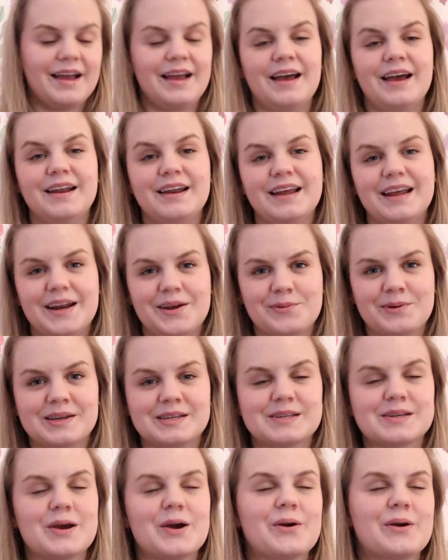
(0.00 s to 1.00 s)
And
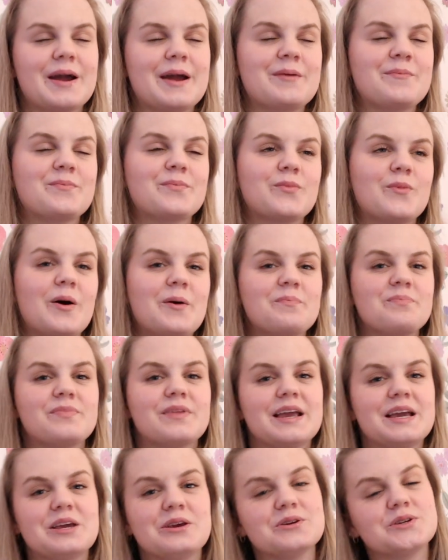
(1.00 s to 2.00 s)
anyways, okay, well,
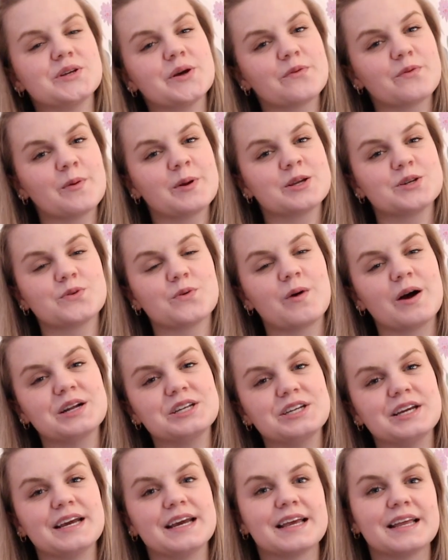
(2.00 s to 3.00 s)
thank you so much for
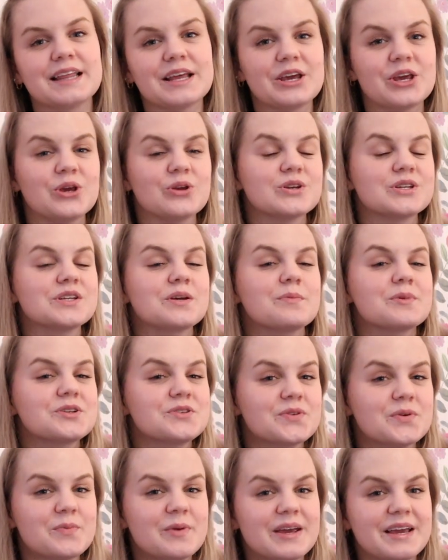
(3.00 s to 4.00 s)
watching. Thank you so
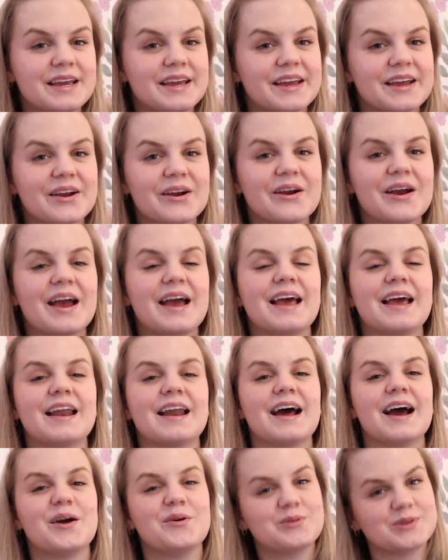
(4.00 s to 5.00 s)
much for being here,
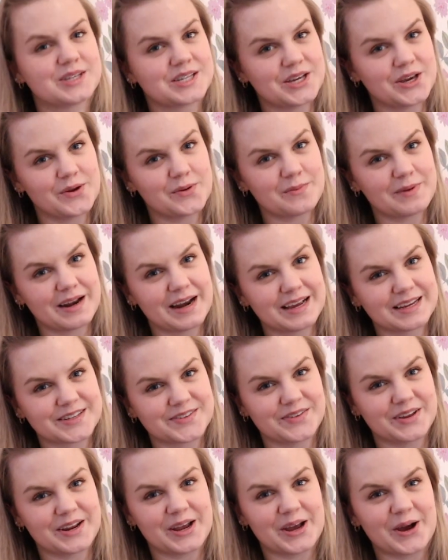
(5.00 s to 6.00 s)
and I will see you in my next
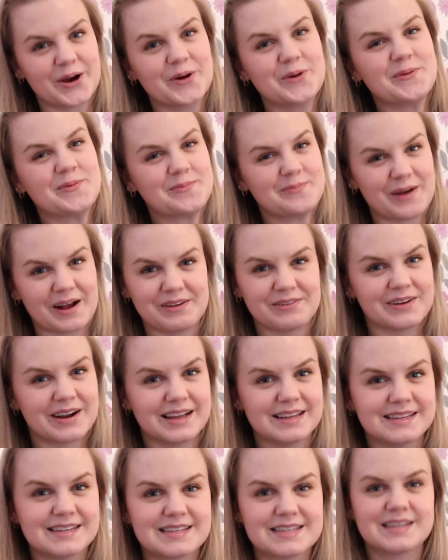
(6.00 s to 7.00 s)
video. Bye,
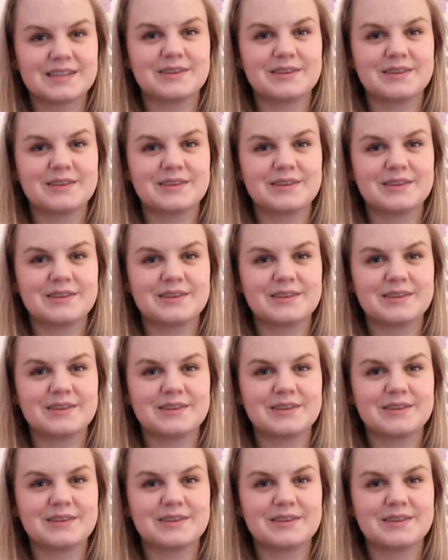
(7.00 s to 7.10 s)
friends.